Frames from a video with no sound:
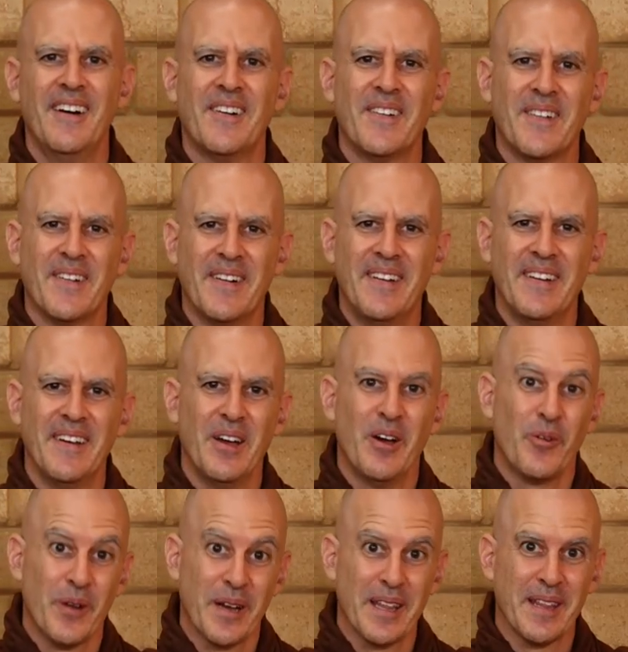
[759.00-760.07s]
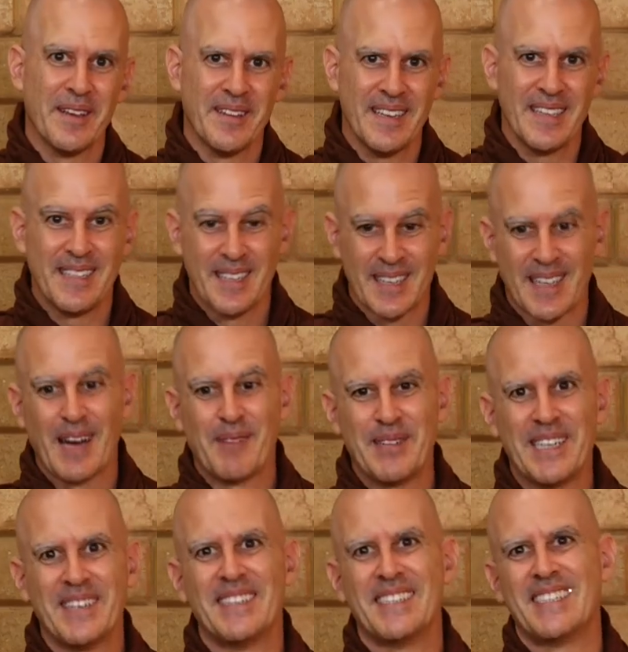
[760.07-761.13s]
or where the
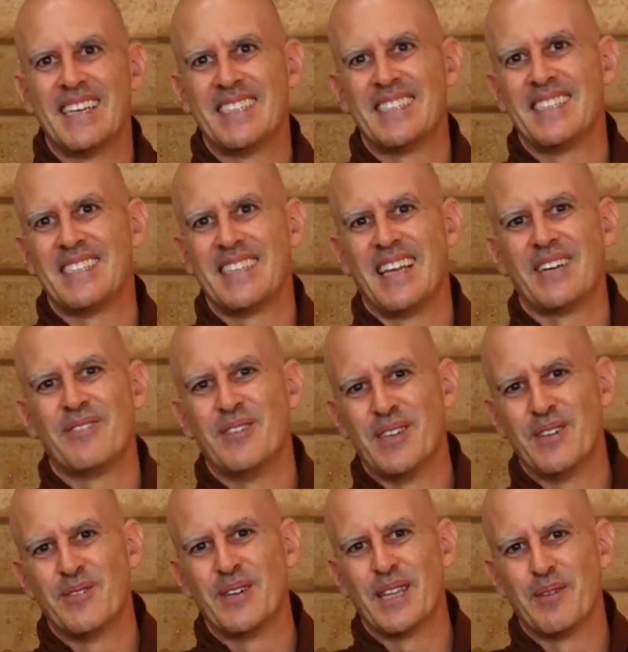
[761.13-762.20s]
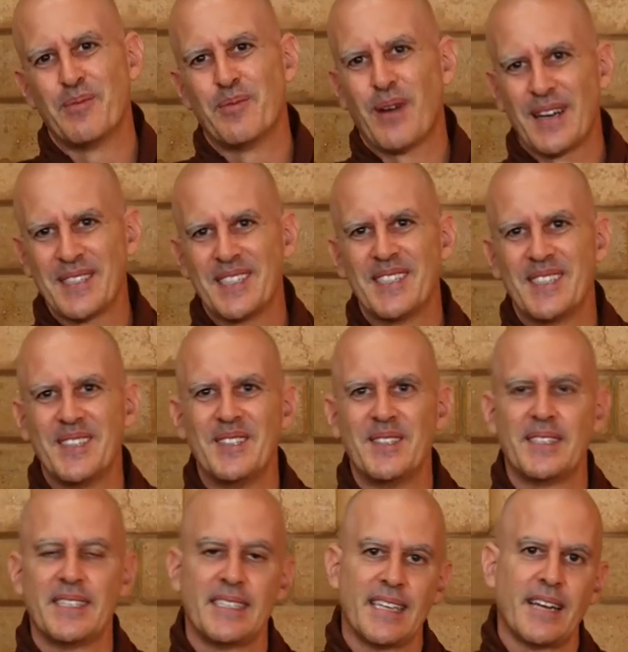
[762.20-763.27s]
commentary says this, like where the
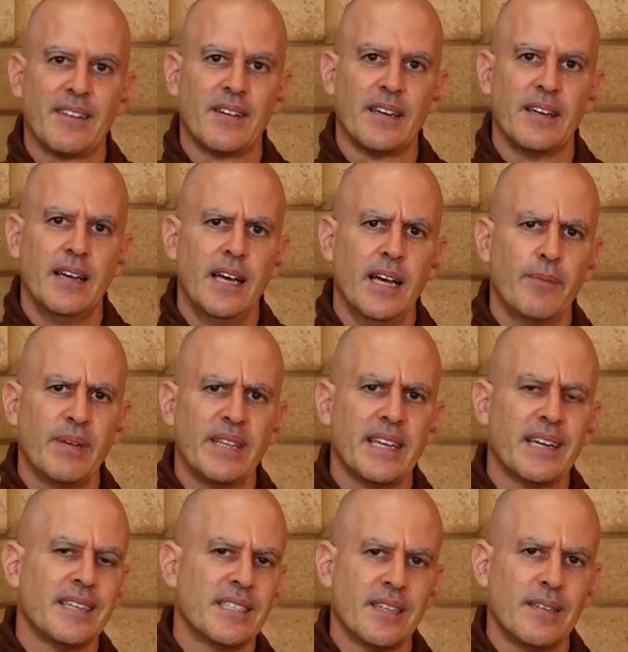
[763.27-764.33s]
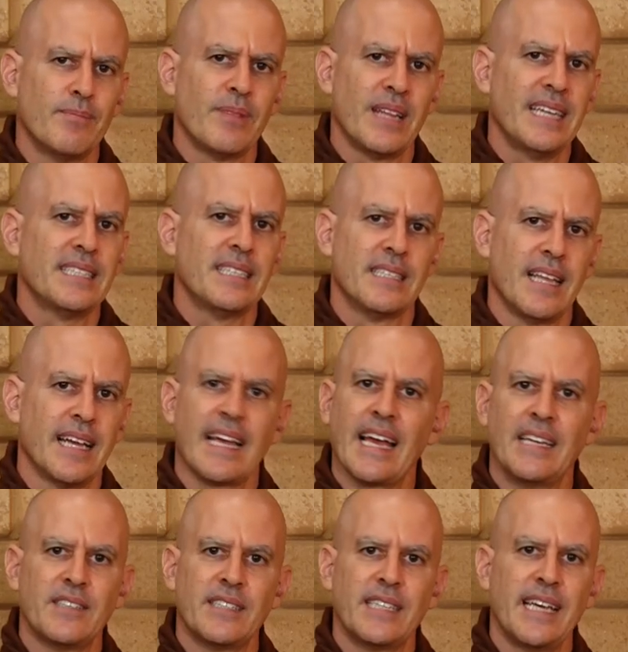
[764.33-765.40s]
prostitutes, etc. But there are certain places, like
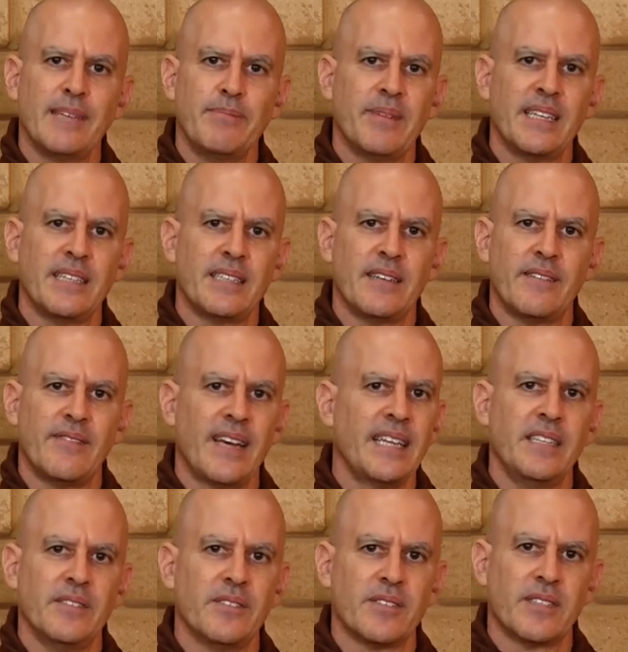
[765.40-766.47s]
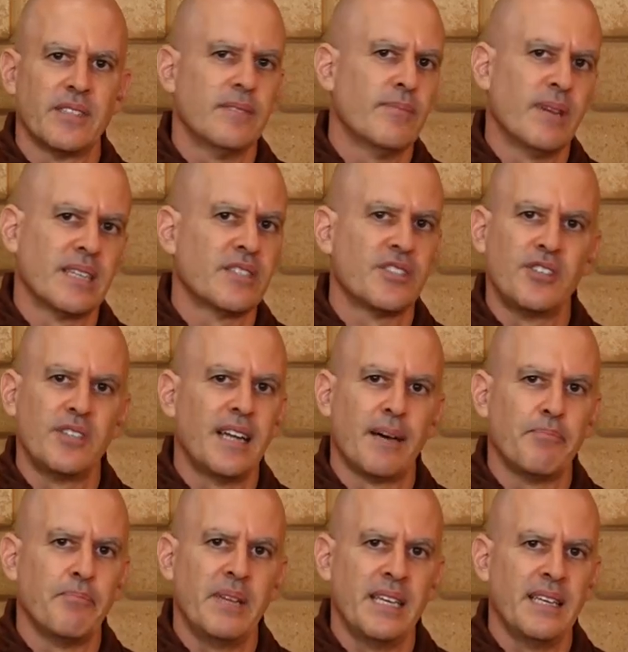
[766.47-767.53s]
entertainment venues. The monks should
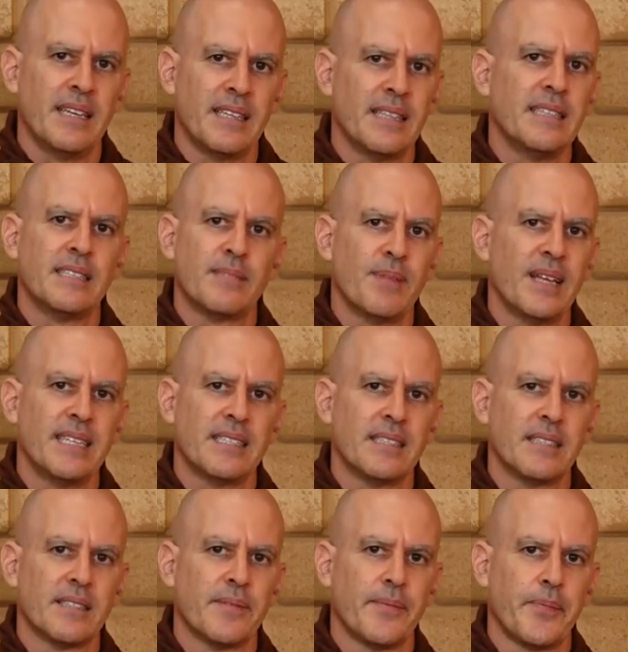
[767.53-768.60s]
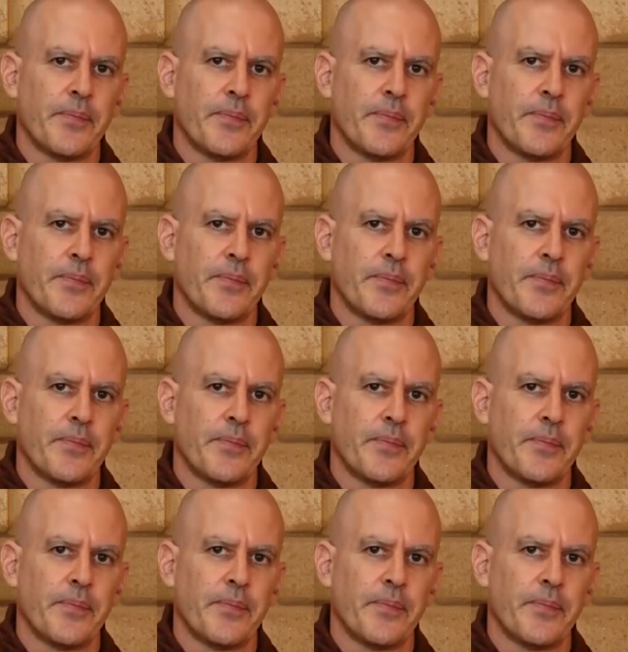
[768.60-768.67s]
not be at these places.